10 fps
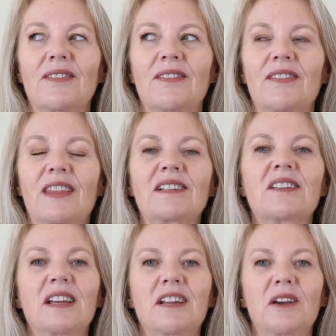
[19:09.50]
That's
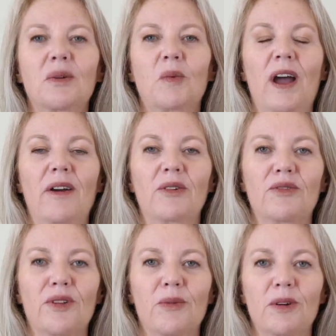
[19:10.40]
getting unwound
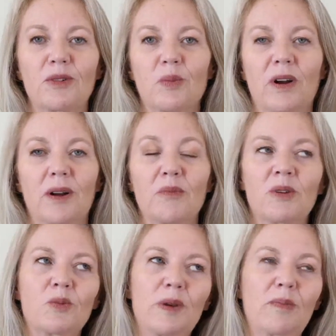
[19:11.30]
for the most part.
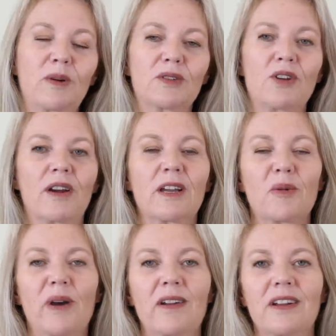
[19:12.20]
Most people are talking
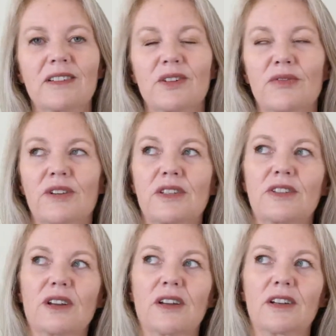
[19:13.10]
about it as if it's
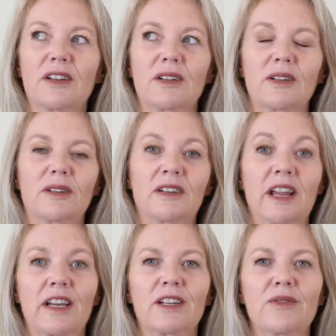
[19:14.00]
a
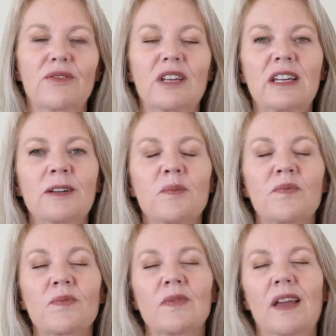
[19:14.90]
negative thing,
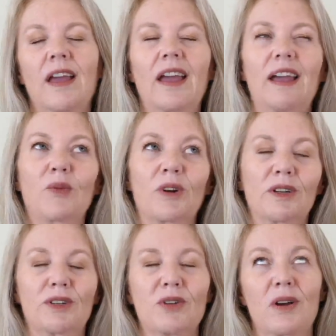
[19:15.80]
and we're going
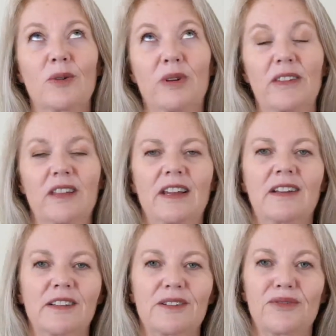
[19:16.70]
to talk about that in
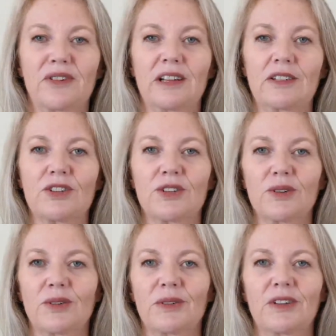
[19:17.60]
a different issue.